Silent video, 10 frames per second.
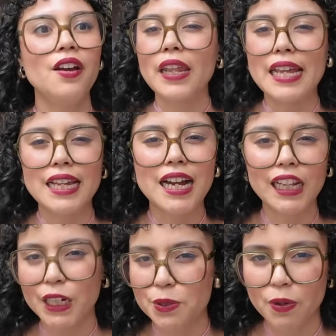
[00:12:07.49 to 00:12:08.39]
or like the
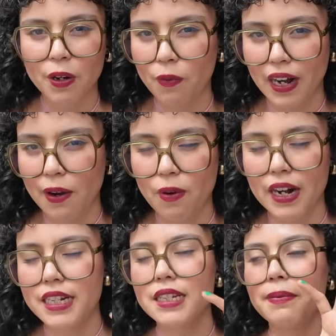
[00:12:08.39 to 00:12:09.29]
colors weren't what I
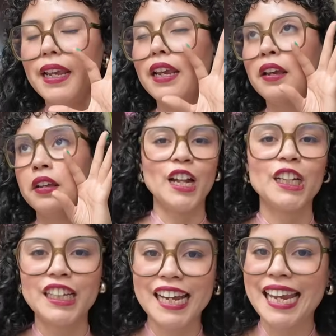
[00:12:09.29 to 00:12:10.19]
wanted to be. Y'all
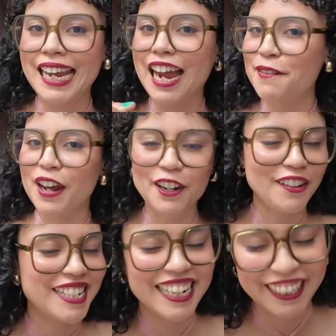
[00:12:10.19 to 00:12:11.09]
are lucky I'm not a
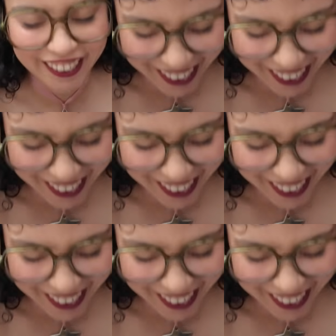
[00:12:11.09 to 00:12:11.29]
reseller